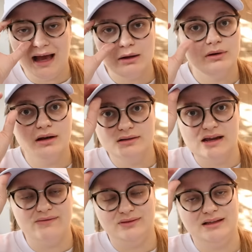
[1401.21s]
I would
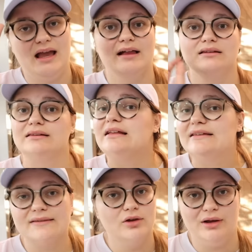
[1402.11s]
definitely at
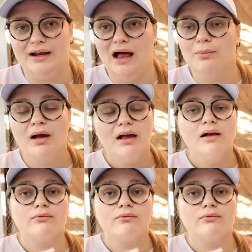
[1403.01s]
least look it up.